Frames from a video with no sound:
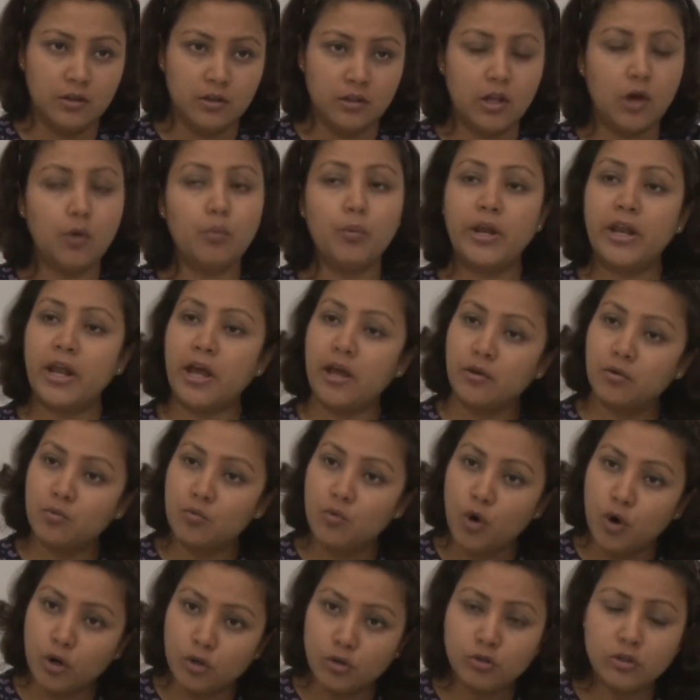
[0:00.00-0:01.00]
Now, when I
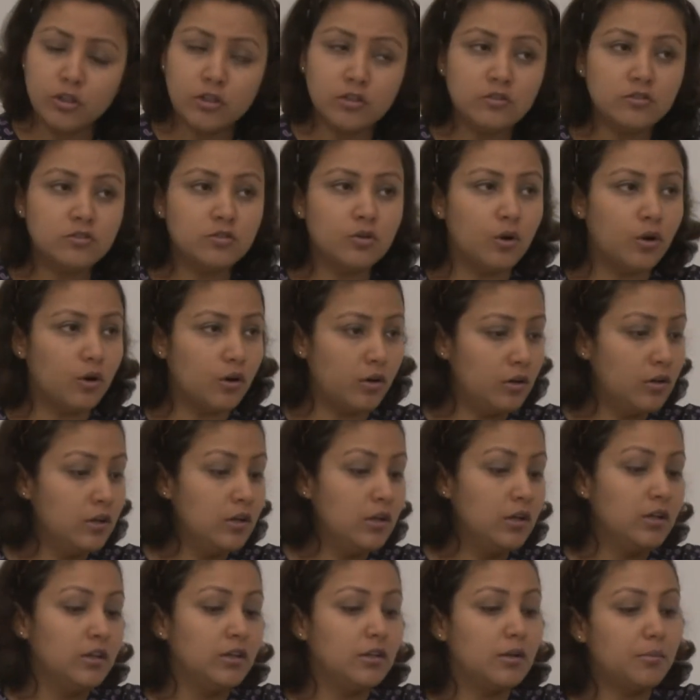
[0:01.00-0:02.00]
go to the store,
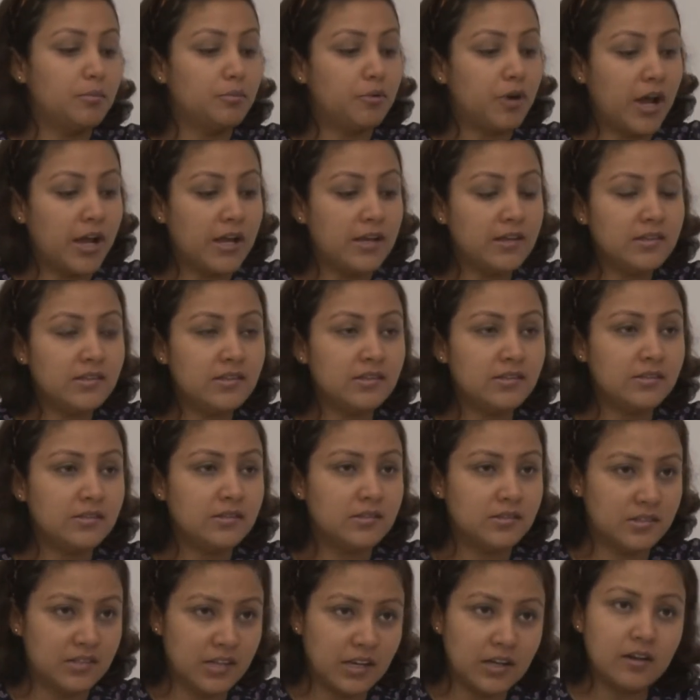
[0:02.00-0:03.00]
the price
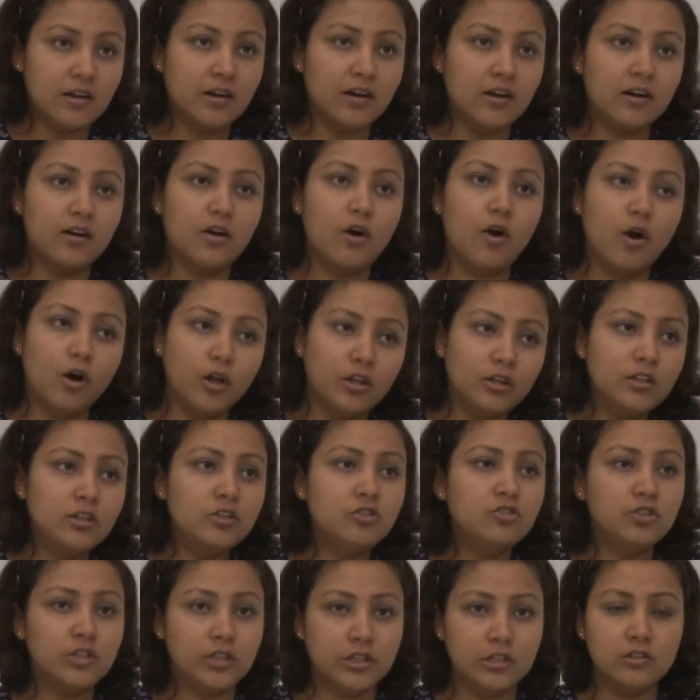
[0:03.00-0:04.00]
sticker on the
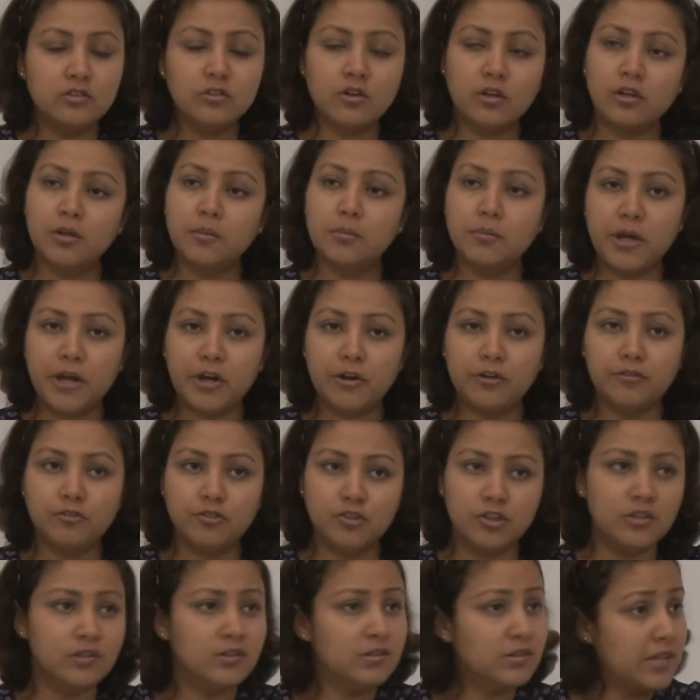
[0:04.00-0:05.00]
jeans, on the pair of
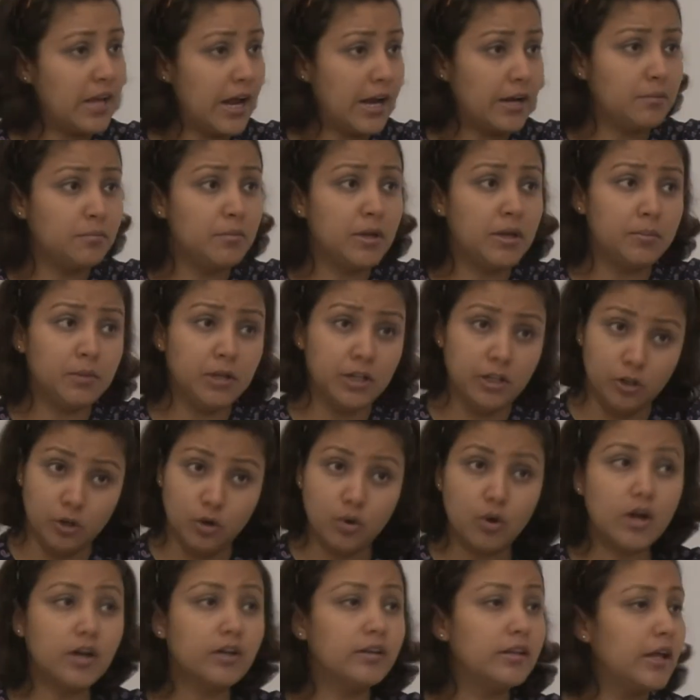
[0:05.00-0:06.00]
jeans that may be
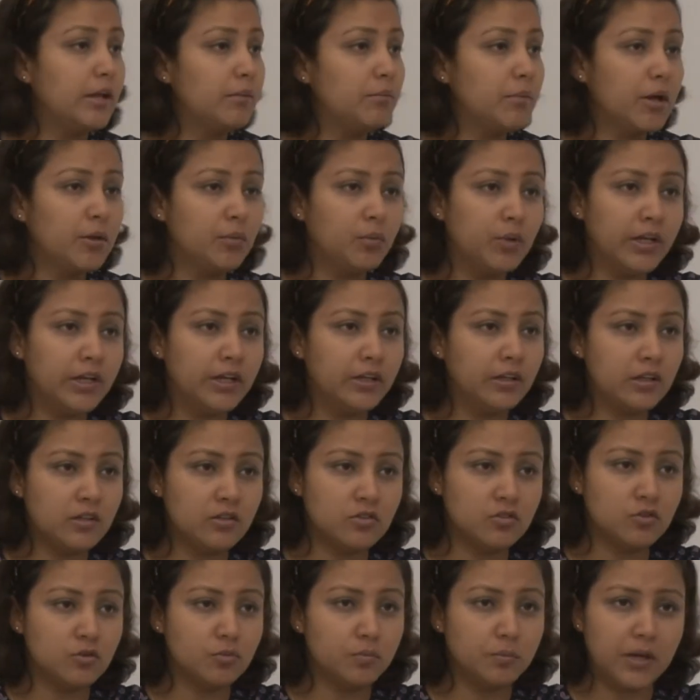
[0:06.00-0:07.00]
lower than my
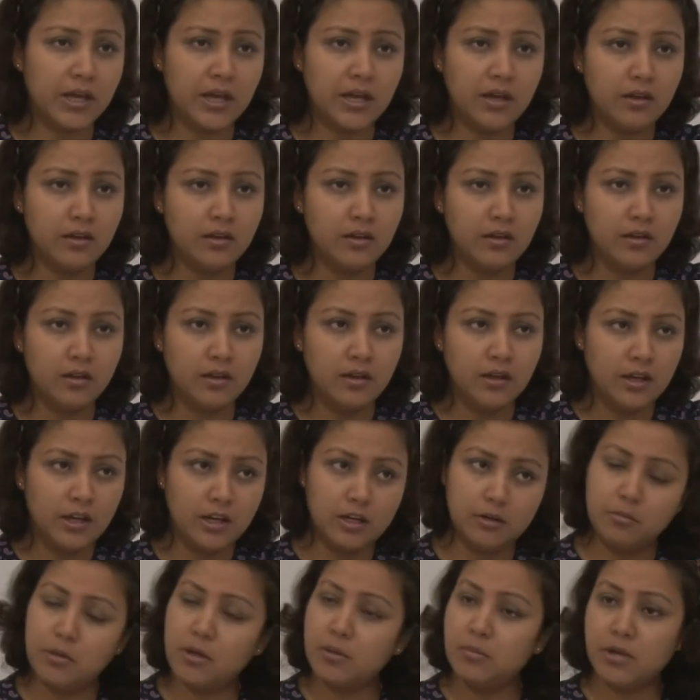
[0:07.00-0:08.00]
willingness to pay,
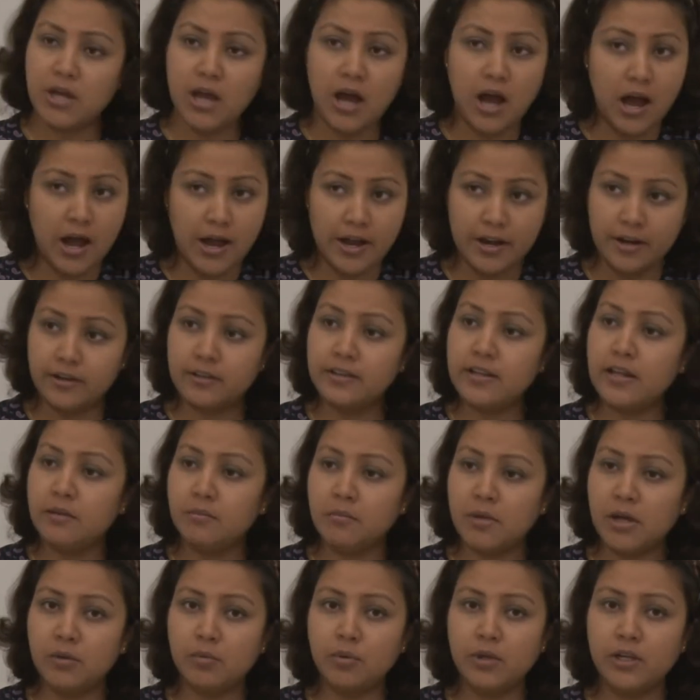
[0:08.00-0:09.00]
it may be higher than
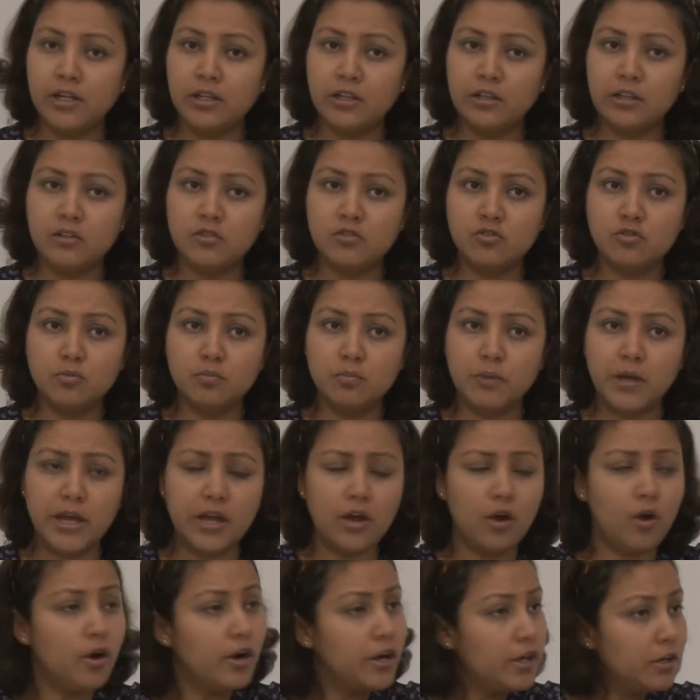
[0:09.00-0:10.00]
my willingness to pay
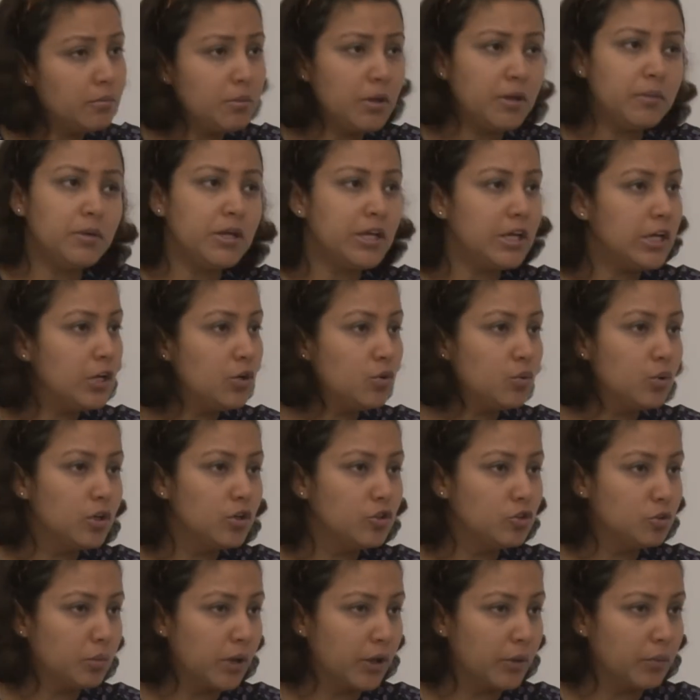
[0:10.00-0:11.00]
or it may be equal
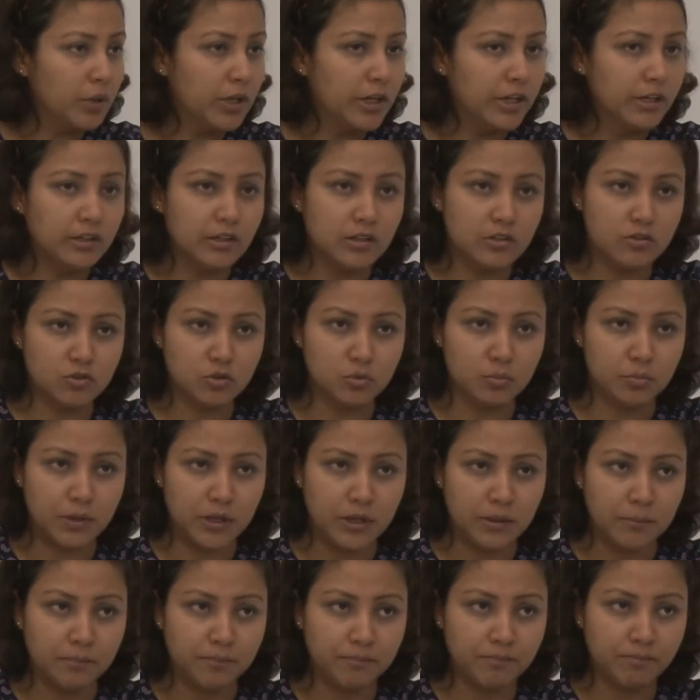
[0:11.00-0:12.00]
to my willingness to
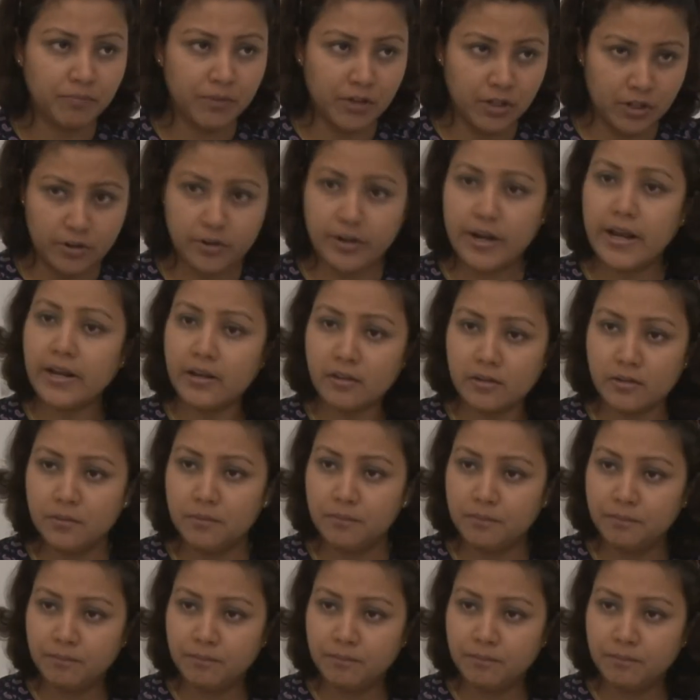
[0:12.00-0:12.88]
pay, correct?